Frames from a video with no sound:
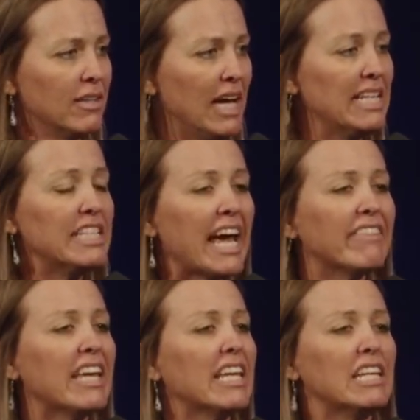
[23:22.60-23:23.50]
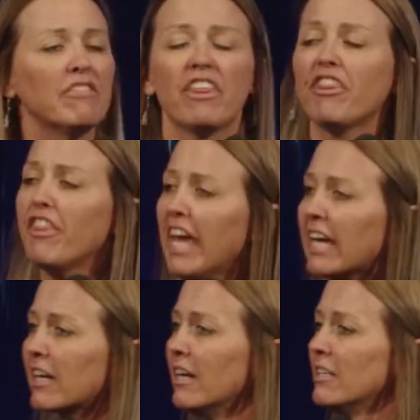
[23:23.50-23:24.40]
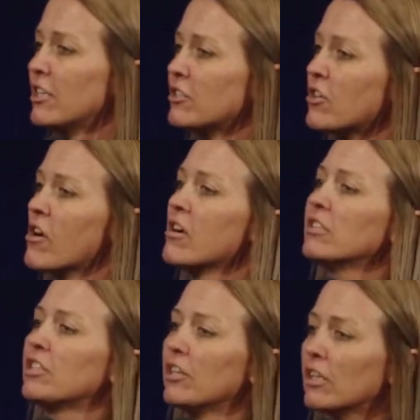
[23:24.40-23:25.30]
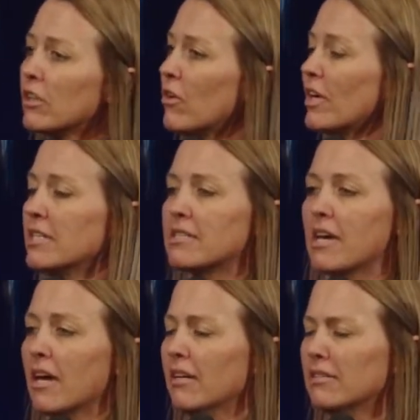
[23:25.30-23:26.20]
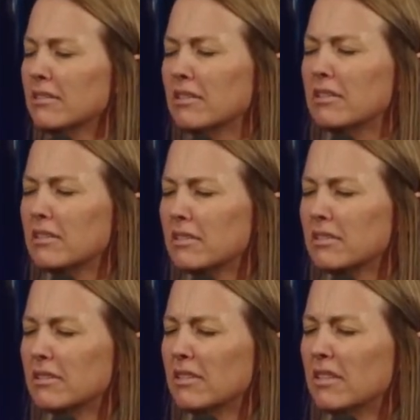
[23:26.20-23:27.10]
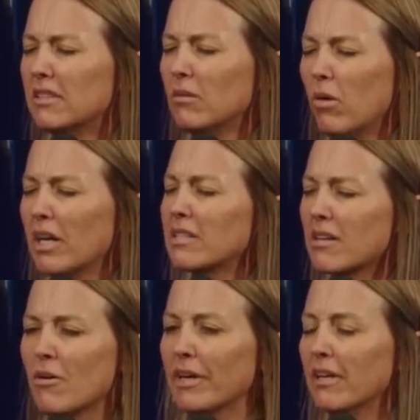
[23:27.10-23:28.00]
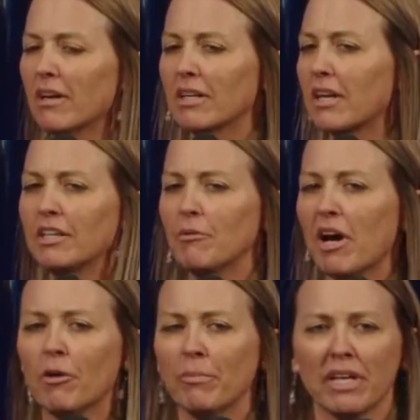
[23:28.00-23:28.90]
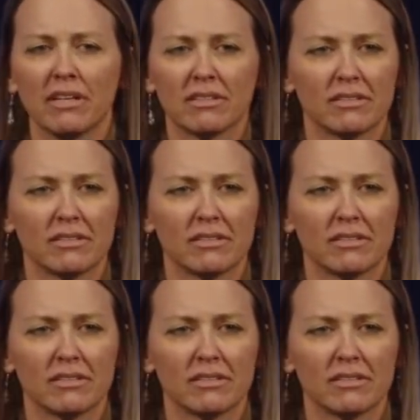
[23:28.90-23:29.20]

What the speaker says: And yet they didn't even think to turn to the Lord and say, what is going on? Can you help me?